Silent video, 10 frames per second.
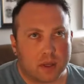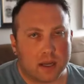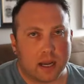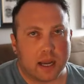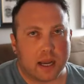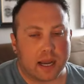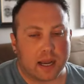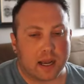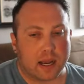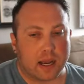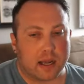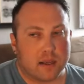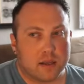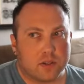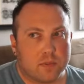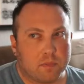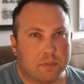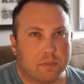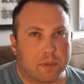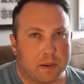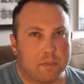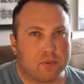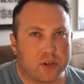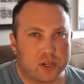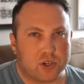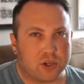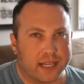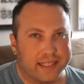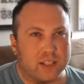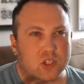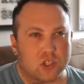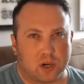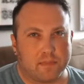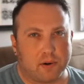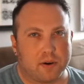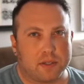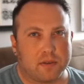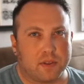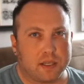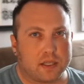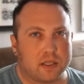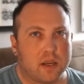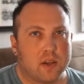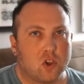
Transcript: But I'm pretty sure at least certain parts of this